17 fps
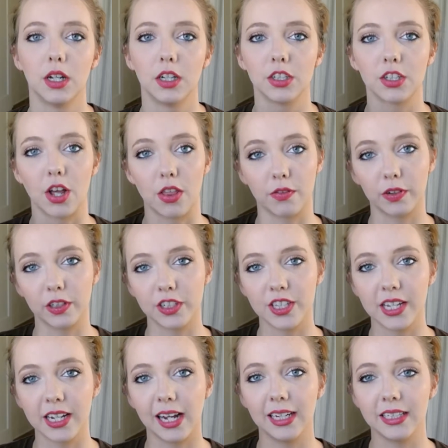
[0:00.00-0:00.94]
So the first
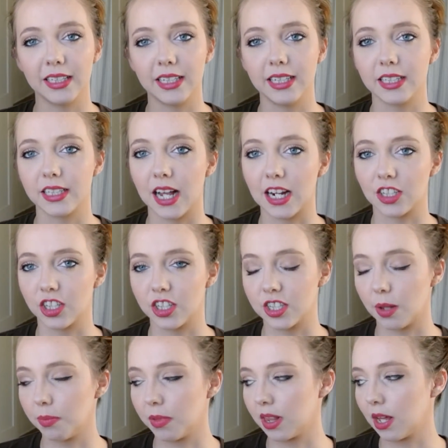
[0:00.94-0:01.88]
thing I see is actually
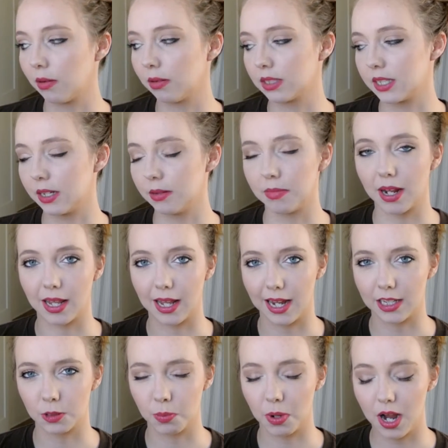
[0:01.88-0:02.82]
something that was in my
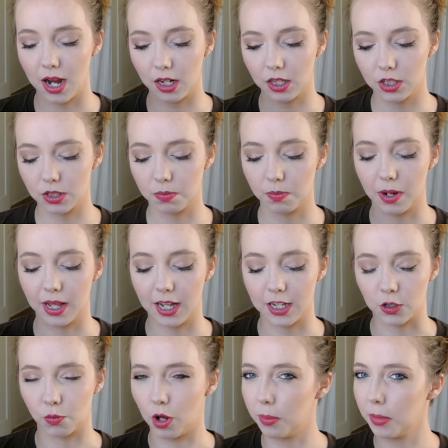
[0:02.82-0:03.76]
last box, my
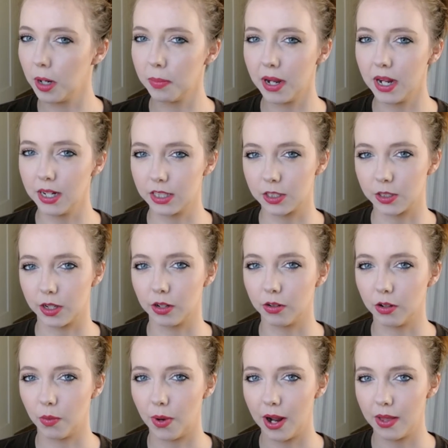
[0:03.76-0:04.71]
last Walmart box. So I don't
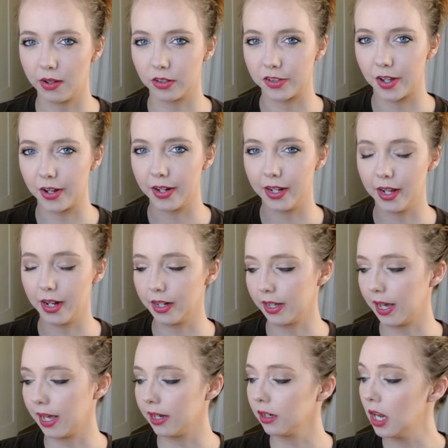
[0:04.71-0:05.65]
know why they're sending it
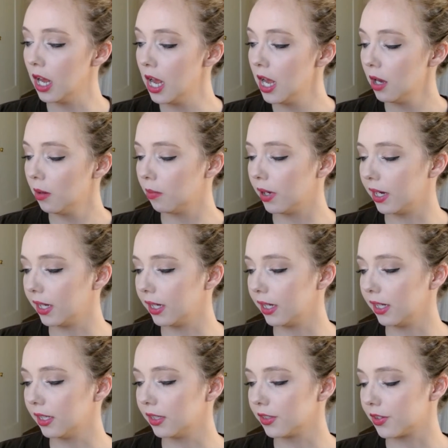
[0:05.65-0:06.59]
again, but it
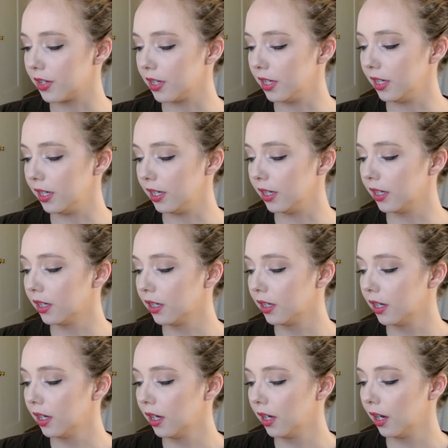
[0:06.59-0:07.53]
is the
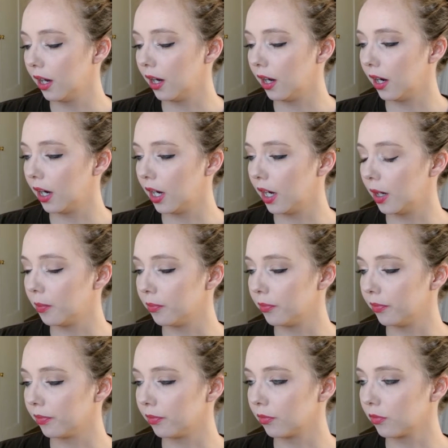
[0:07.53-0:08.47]

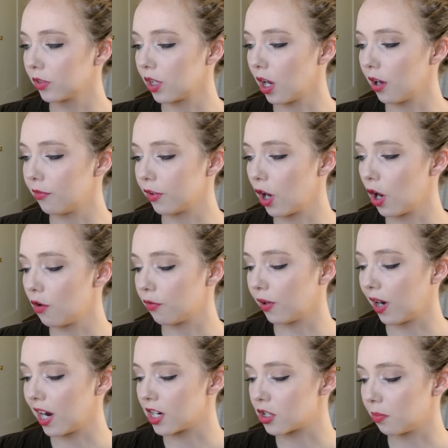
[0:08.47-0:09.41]
um, Dove Go
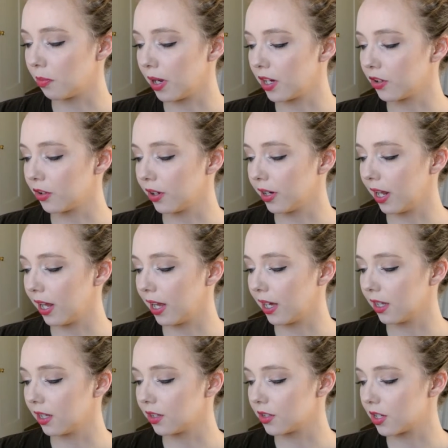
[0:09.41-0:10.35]
Fresh Mandarin
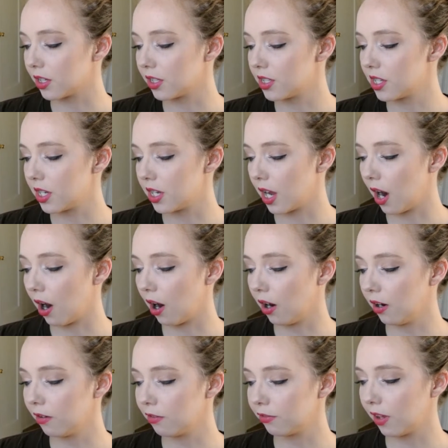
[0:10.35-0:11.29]
and
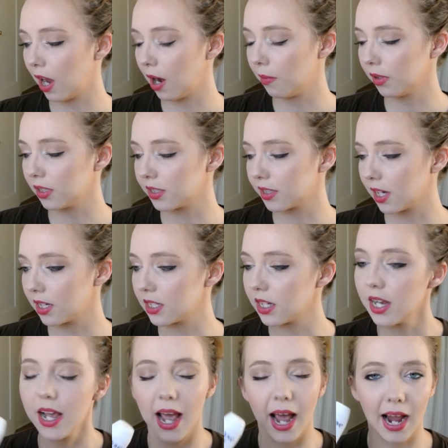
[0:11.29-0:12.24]
Tiare flower scent.
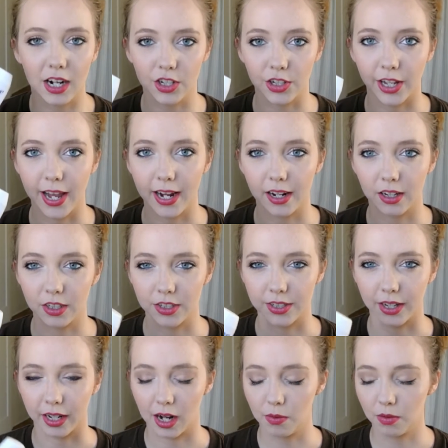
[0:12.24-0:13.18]
Actually, hang on a second.